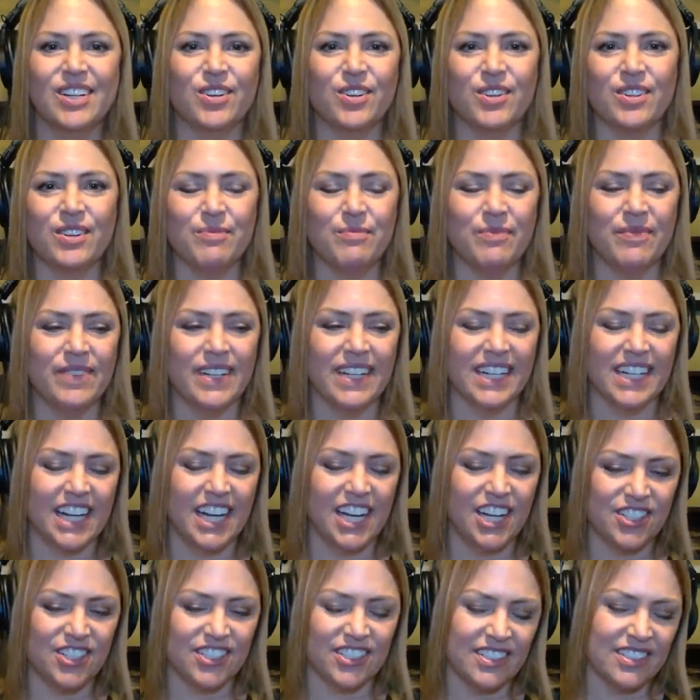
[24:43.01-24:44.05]
or yeah. the
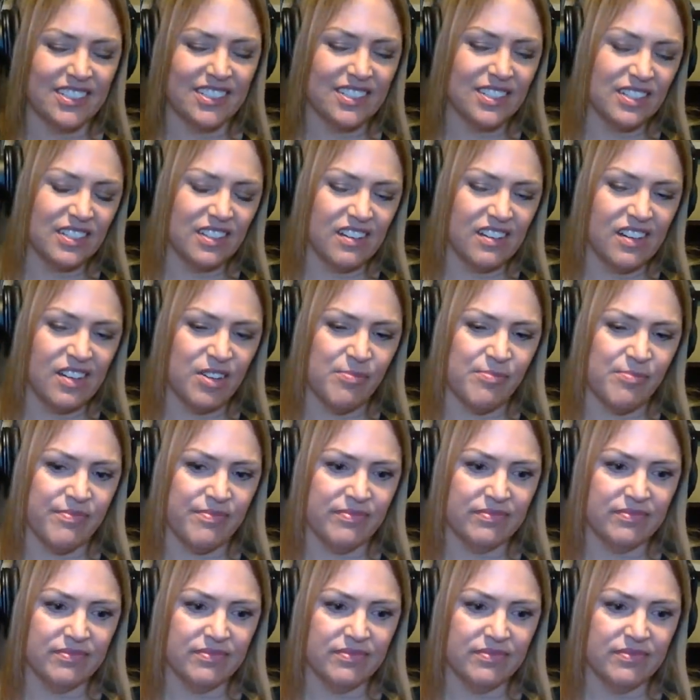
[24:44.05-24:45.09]
medications.
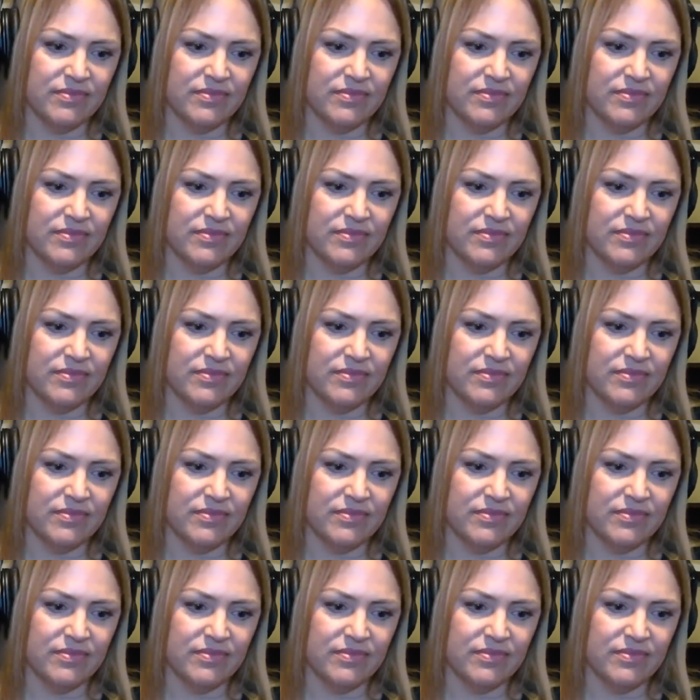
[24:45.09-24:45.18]
Um,